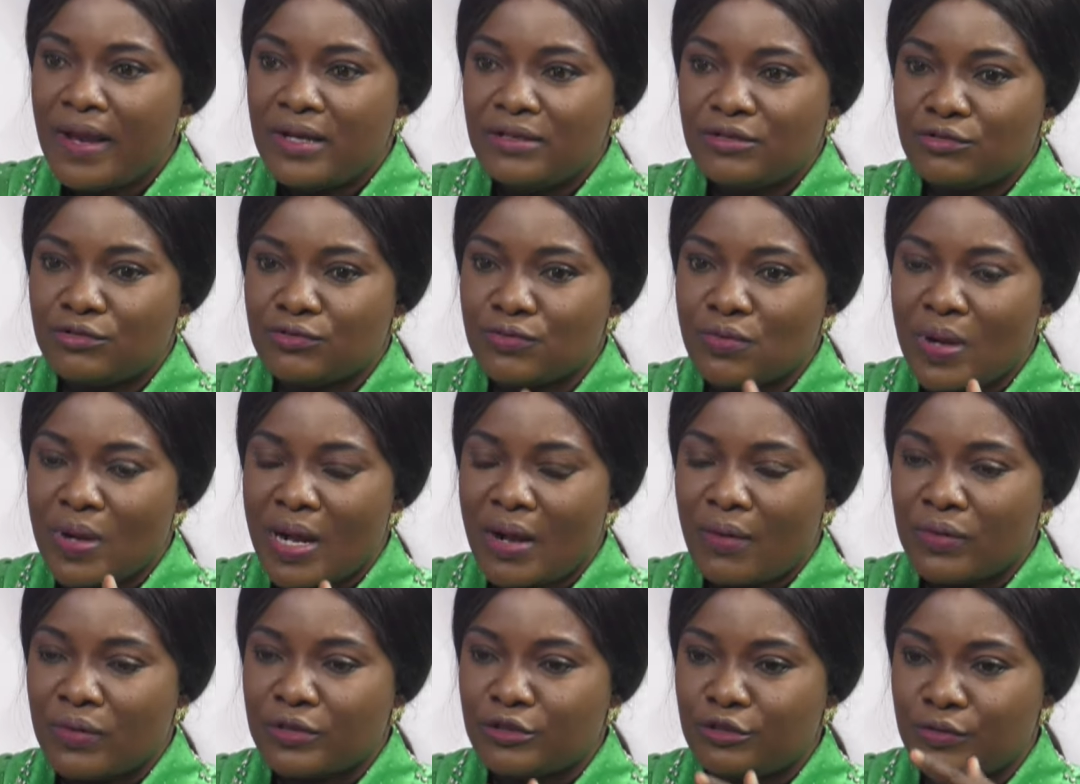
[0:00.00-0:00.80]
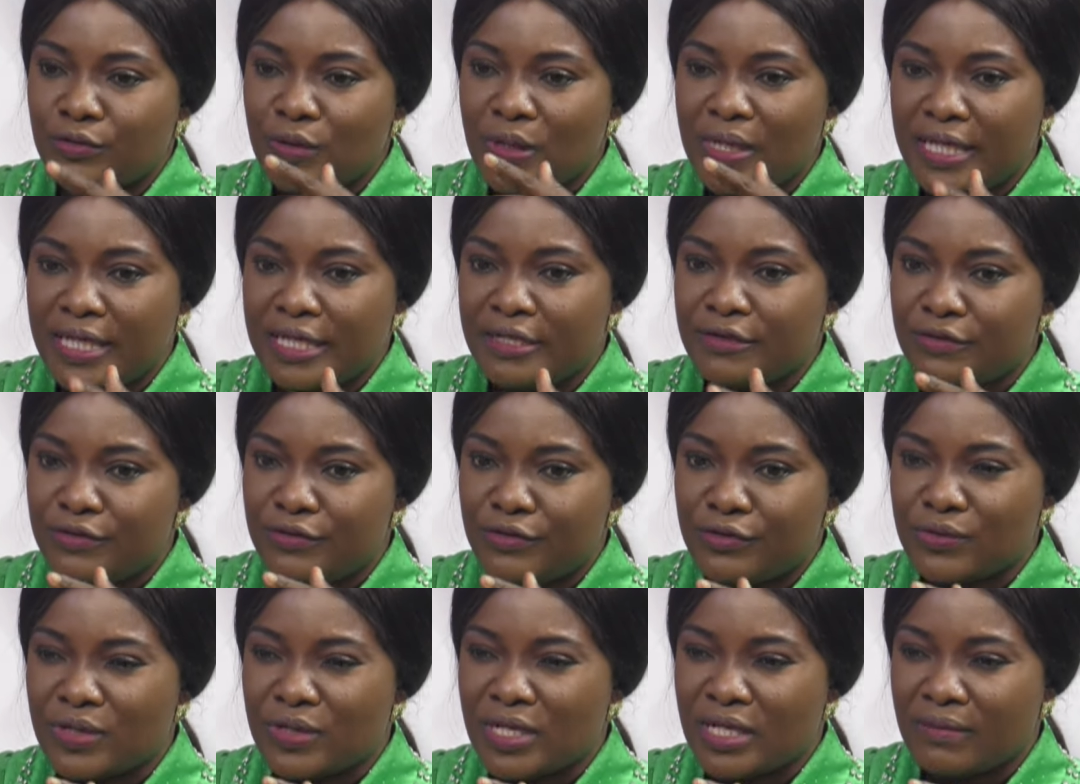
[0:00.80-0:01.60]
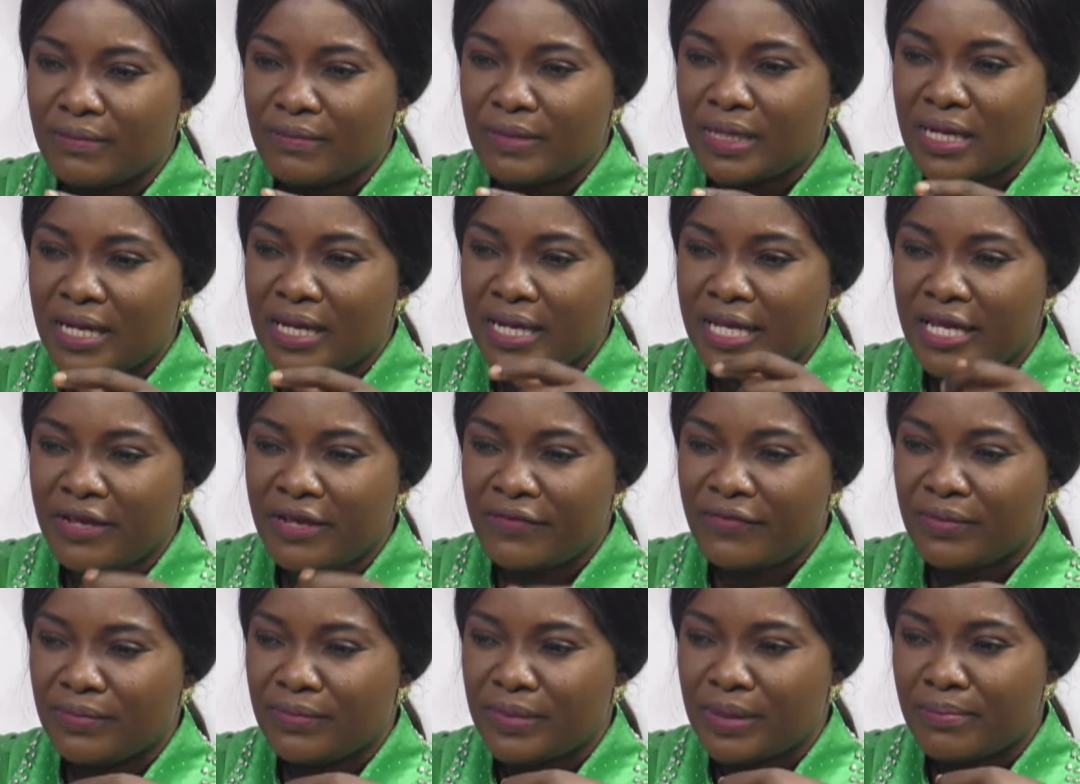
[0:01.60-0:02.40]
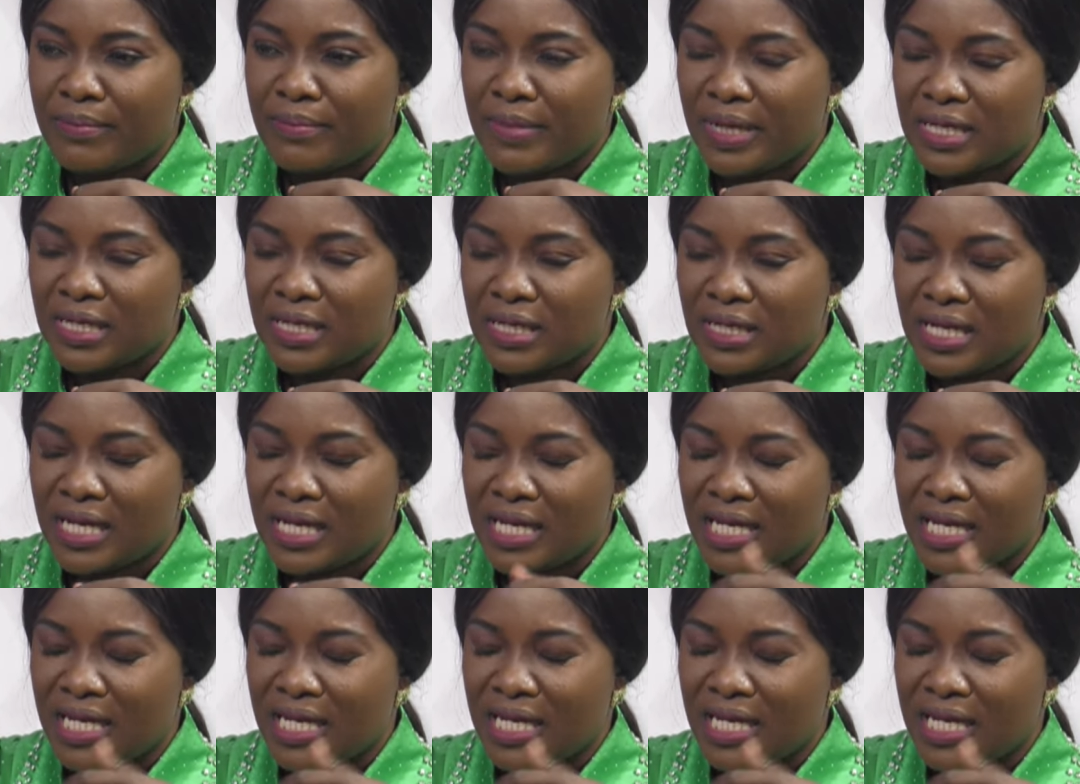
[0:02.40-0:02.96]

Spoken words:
So I was talking to him and I gave him the money.